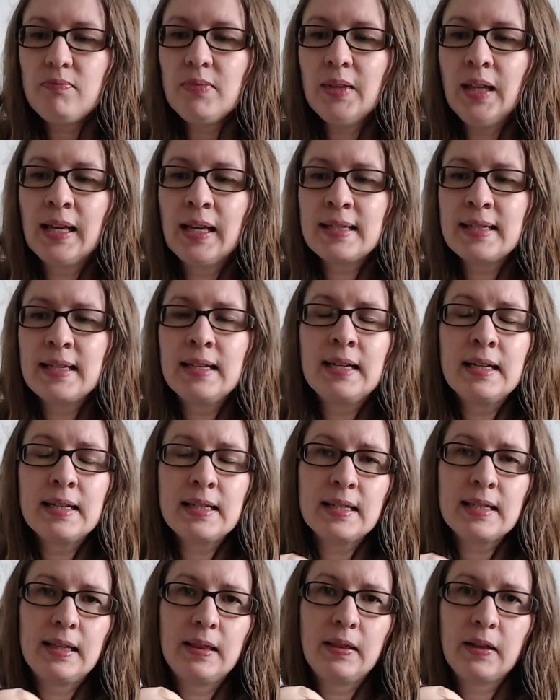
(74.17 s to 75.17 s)
As it is
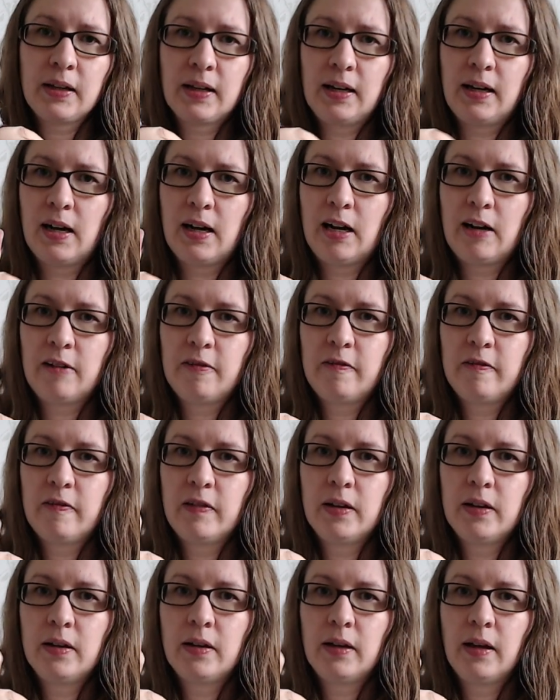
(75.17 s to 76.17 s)
in the cuff,
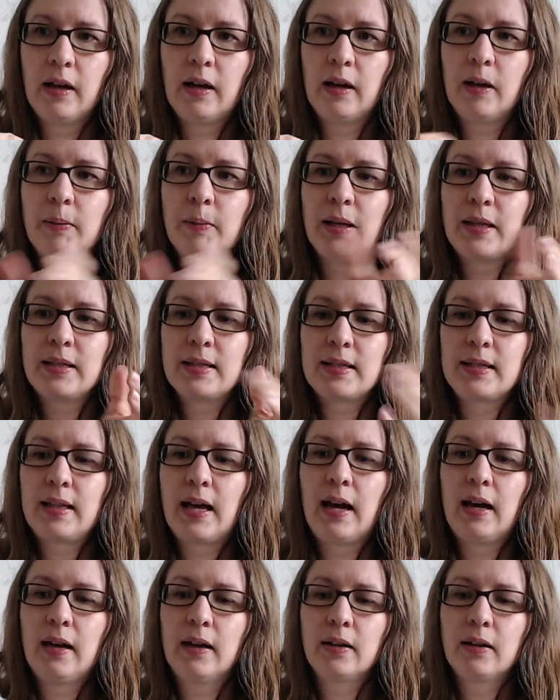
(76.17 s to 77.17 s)
it's
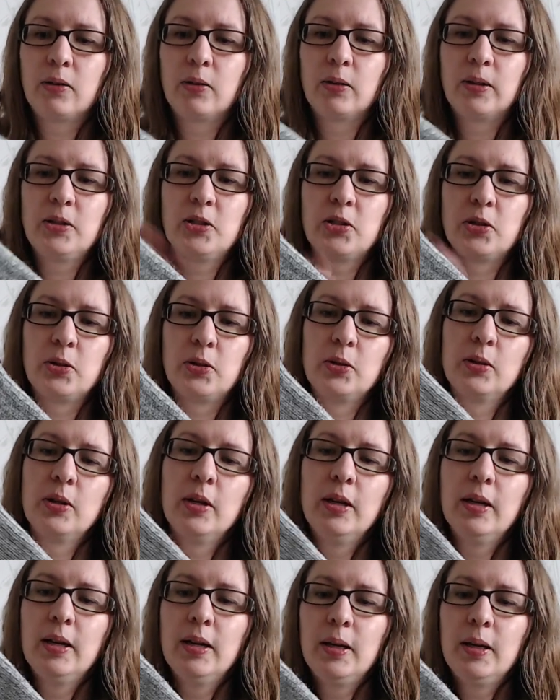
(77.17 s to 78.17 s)
not going to
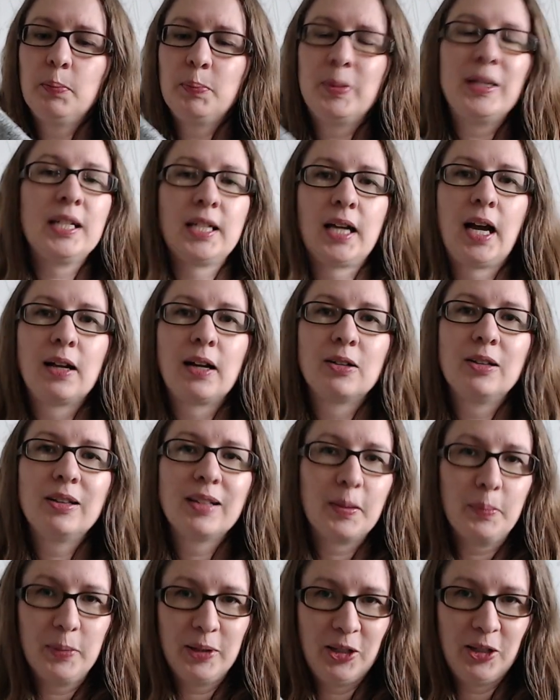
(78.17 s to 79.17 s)
be tangled
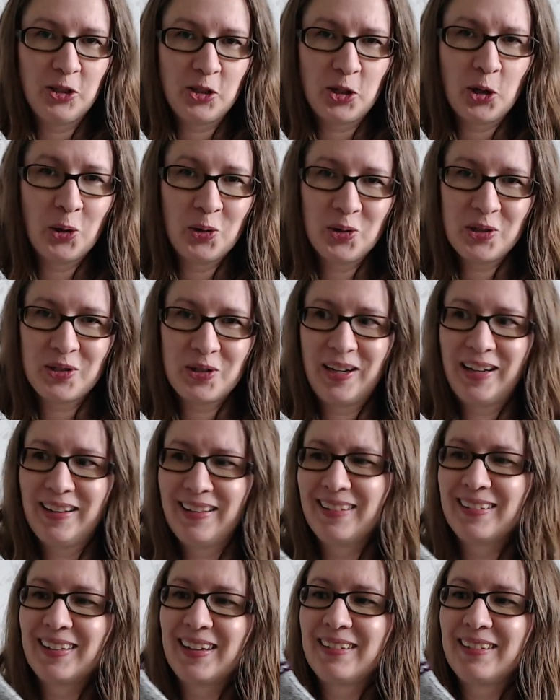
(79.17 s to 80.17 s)
up in your toes or
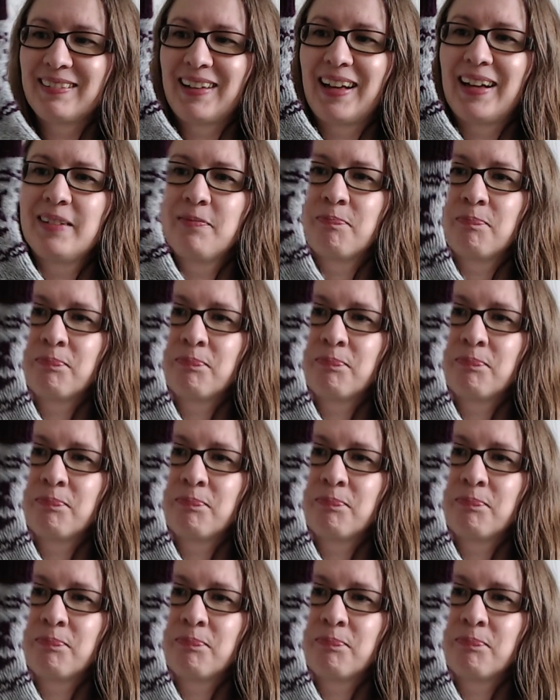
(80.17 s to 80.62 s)
anything like that.